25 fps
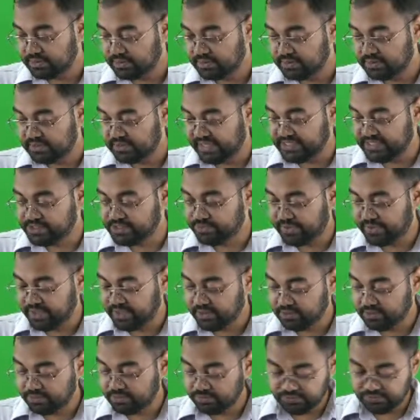that's
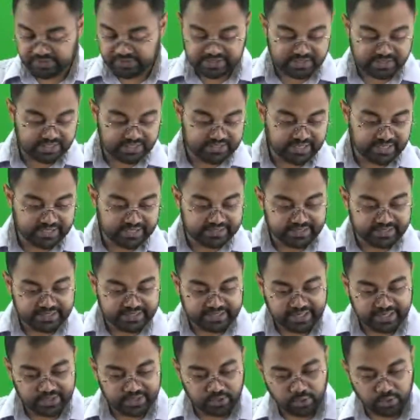why we see that
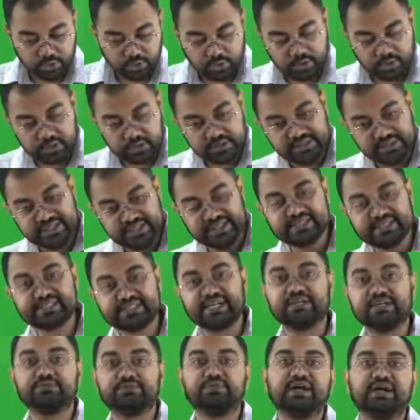there are all these
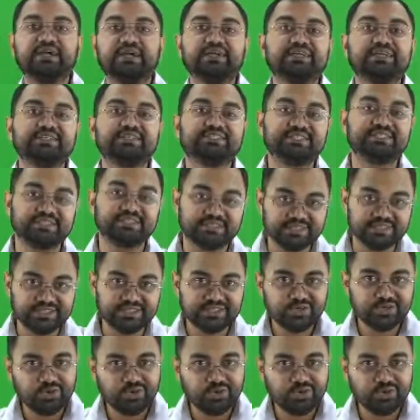advantages